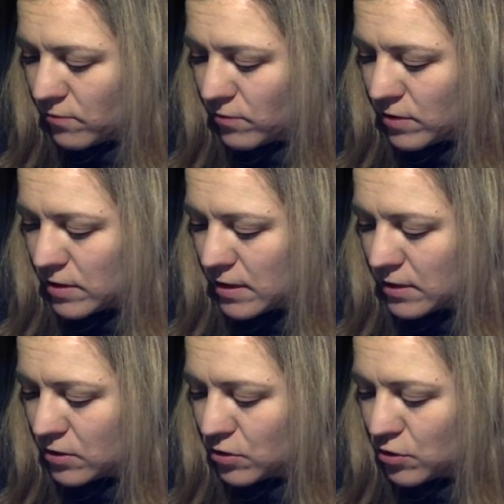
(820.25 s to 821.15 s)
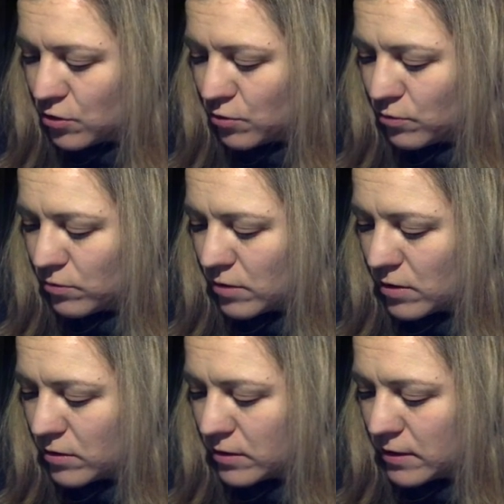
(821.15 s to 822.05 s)
VGS2
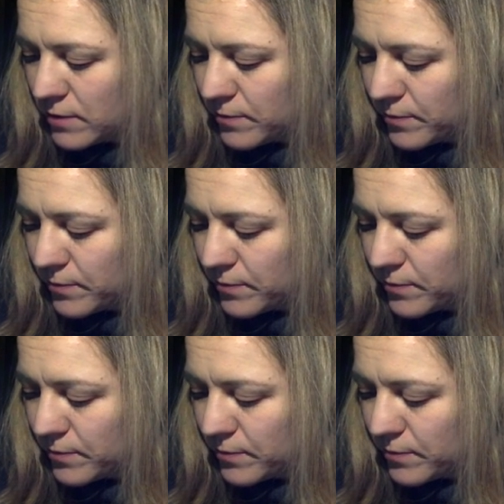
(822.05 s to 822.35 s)
RD.